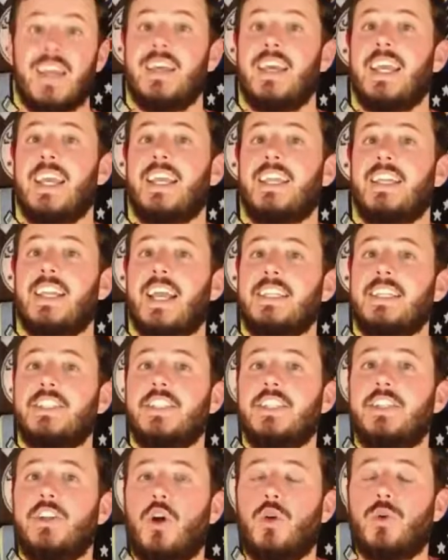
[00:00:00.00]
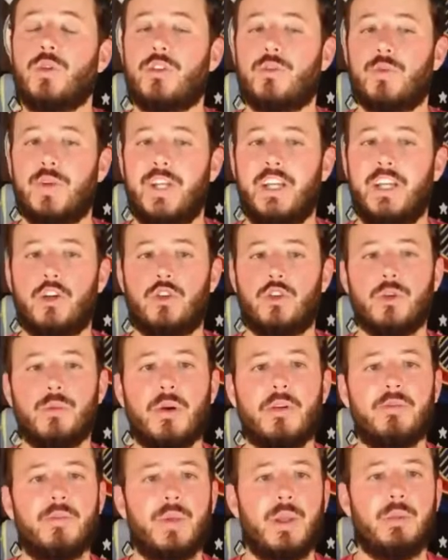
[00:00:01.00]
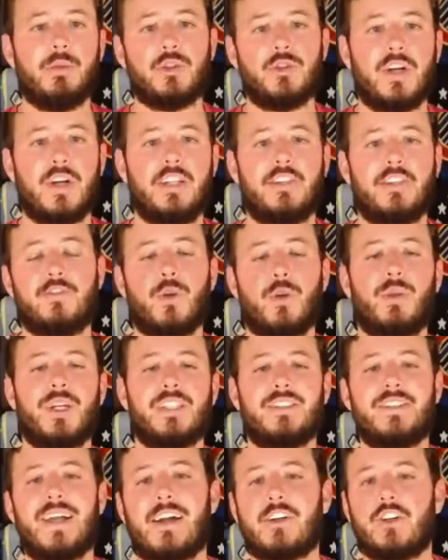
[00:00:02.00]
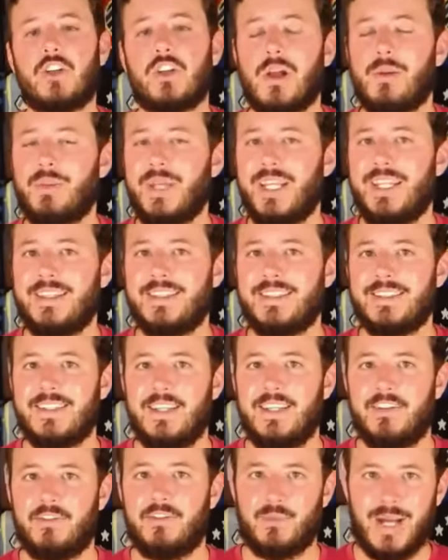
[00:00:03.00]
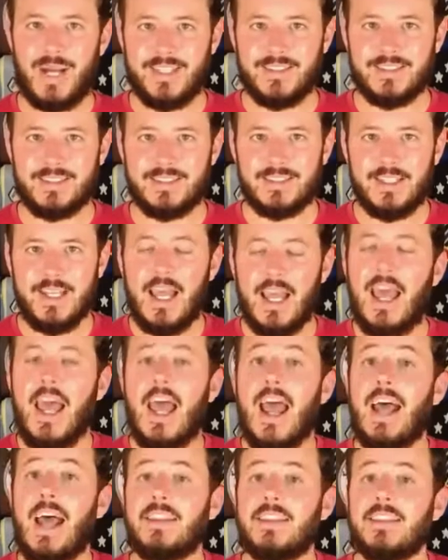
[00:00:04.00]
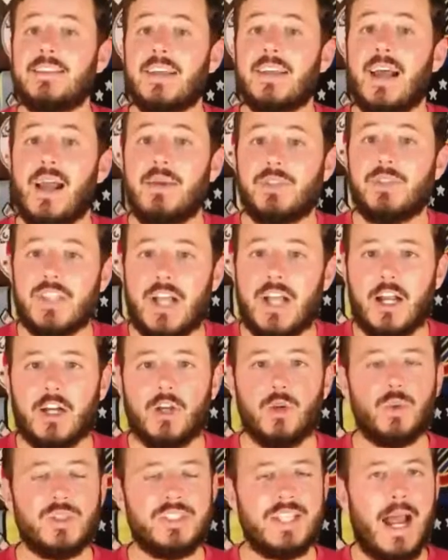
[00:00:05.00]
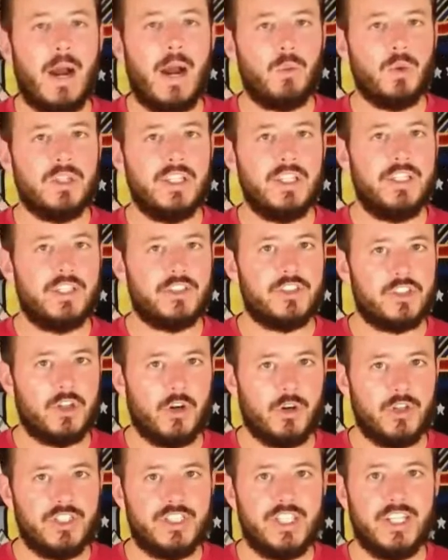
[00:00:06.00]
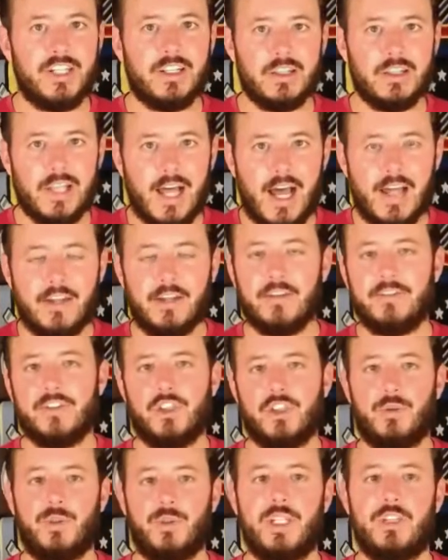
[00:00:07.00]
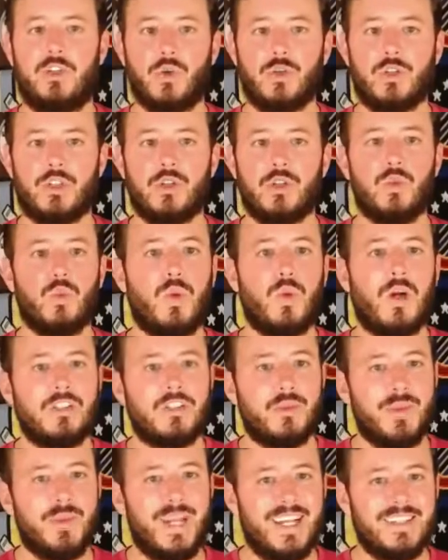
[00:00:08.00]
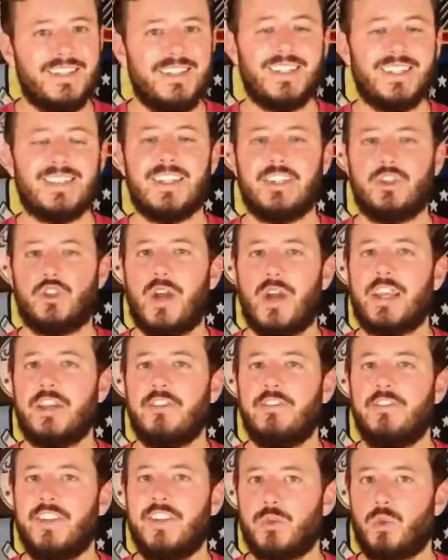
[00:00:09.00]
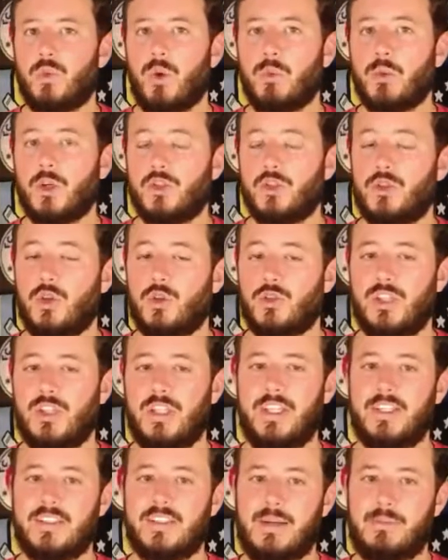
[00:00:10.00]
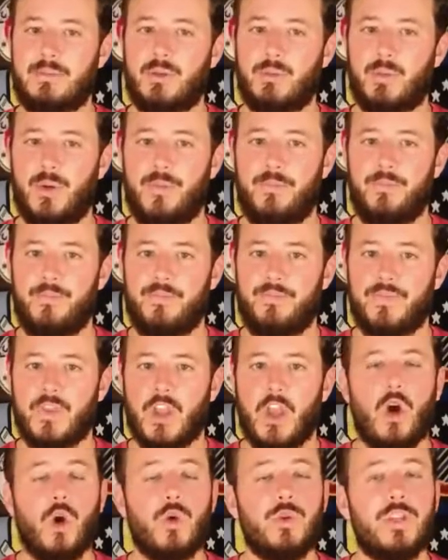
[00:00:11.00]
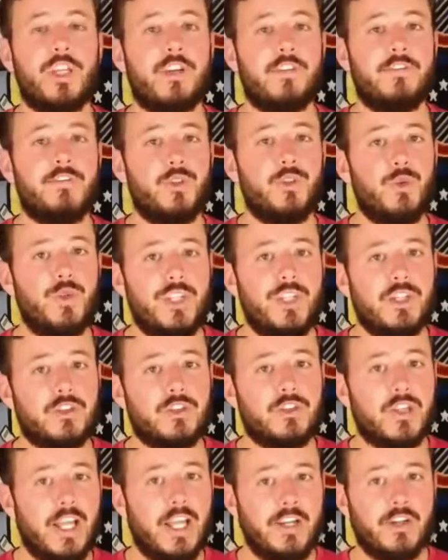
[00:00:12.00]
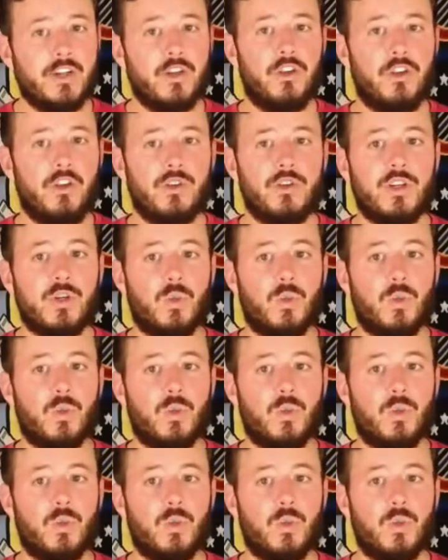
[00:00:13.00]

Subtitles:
In 1903, a group of people tried to form a soccer club in the city of Mainz. At the time, soccer was outwardly discouraged in a lot of German culture, while gymnastics and track and field were more socially acceptable. Only a few years later, though, there